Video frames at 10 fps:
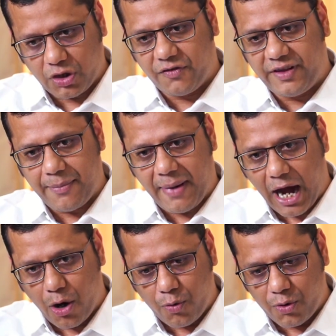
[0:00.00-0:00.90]
of them,
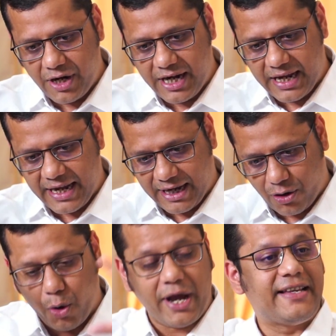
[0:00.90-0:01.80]
how would they
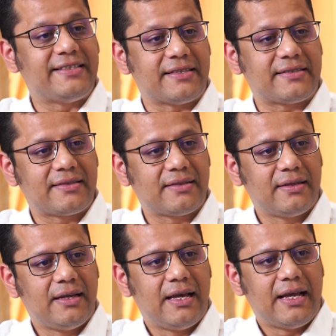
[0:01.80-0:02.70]
coexist?
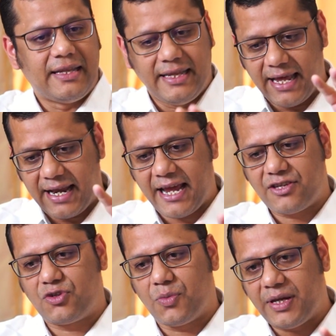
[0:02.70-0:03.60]
There
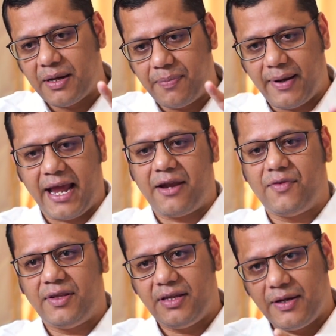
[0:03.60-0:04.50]
has to be a plan
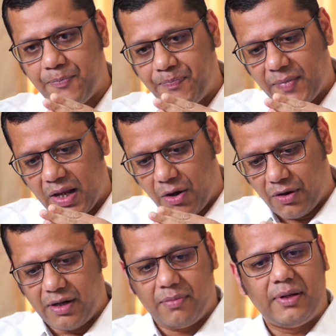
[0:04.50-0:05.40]
with the
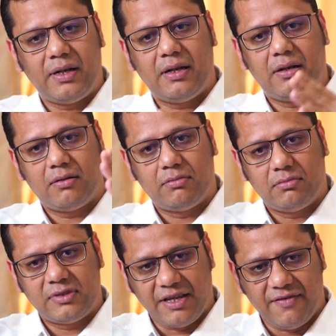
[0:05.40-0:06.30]

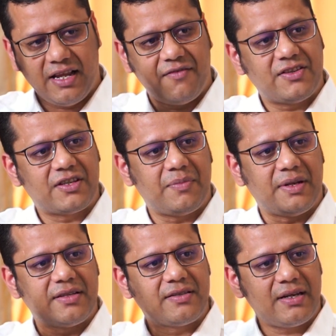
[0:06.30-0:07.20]
Honorable Civil Aviation
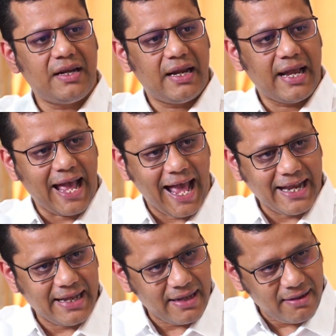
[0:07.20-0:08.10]
Ministry
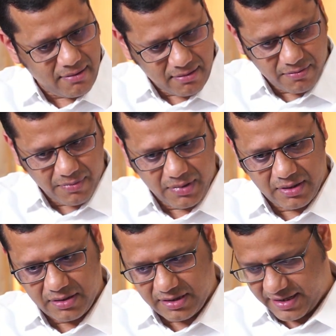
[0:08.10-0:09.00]
and
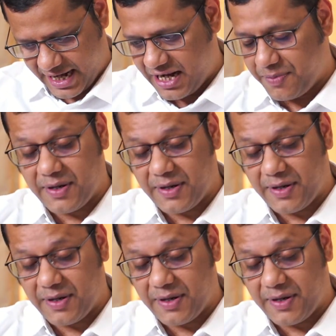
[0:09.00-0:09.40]
the State